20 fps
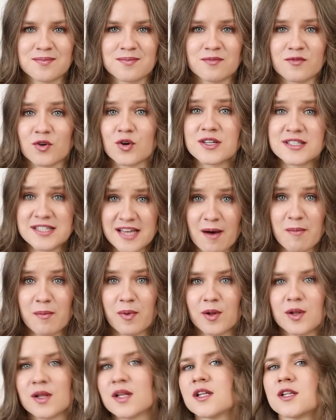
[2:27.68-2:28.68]
For
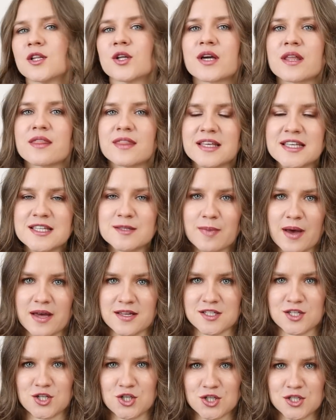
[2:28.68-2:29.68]
example, look at these
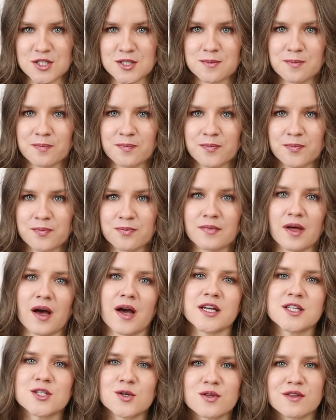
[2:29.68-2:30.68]
passages. I
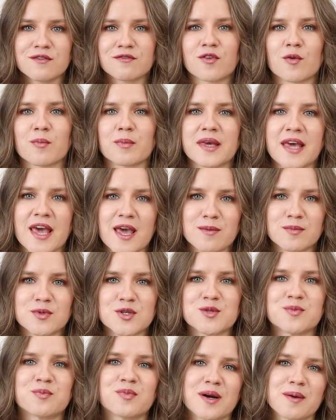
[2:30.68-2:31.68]
took them from Cambridge
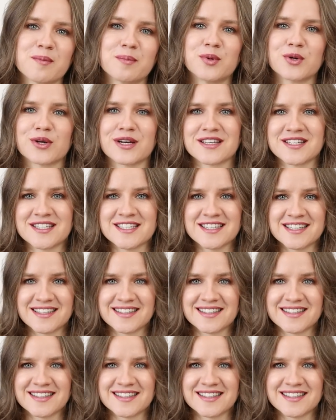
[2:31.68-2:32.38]
Prep Book 18.